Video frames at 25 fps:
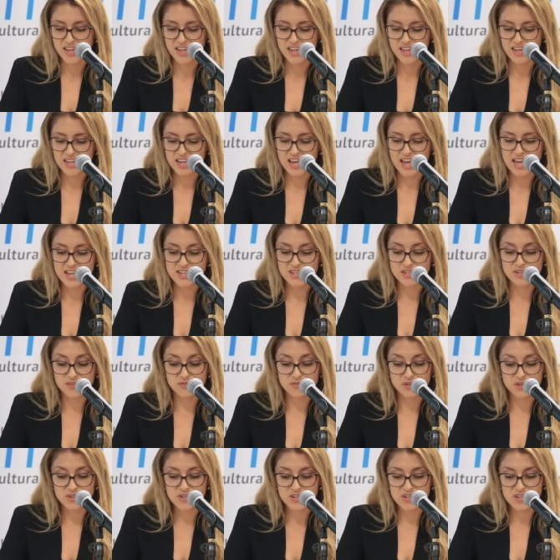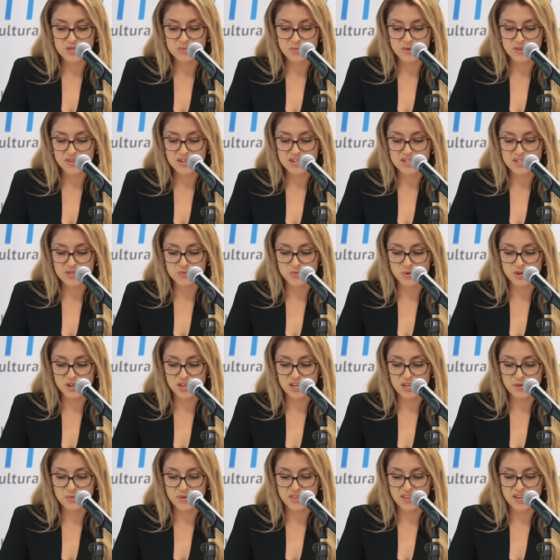He has diverse experience
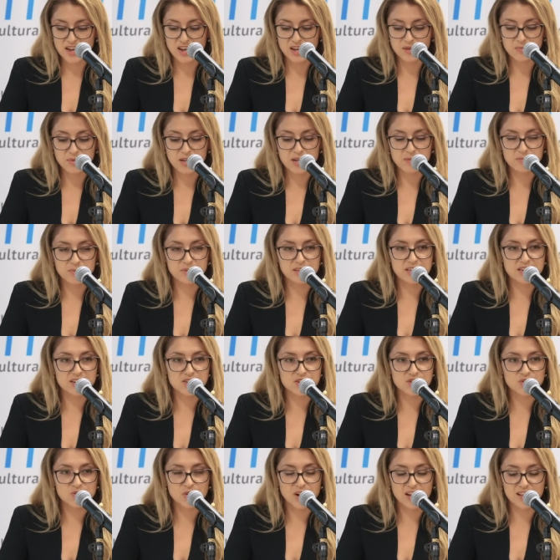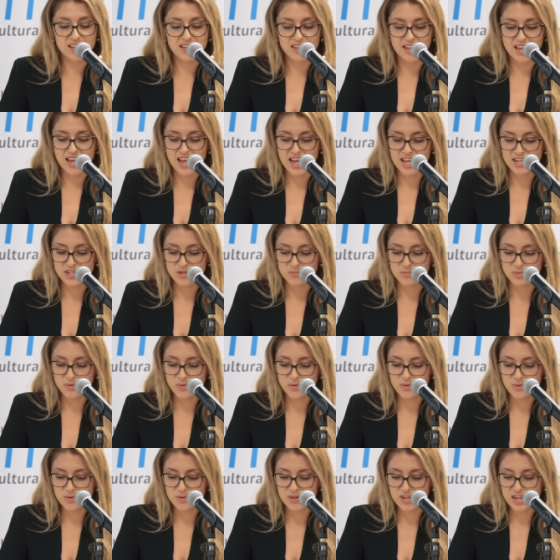working with young people in Australia and
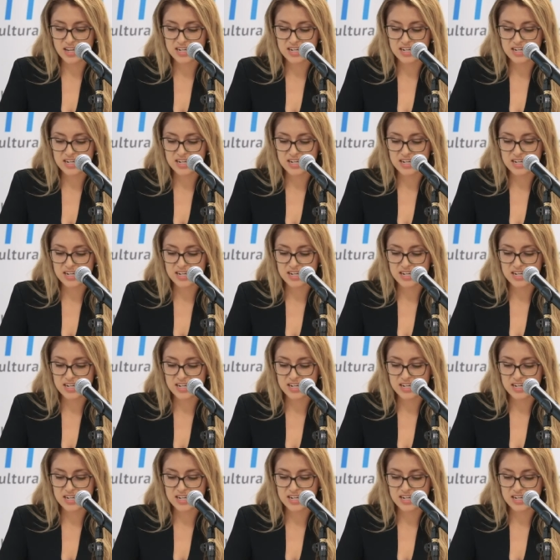abroad,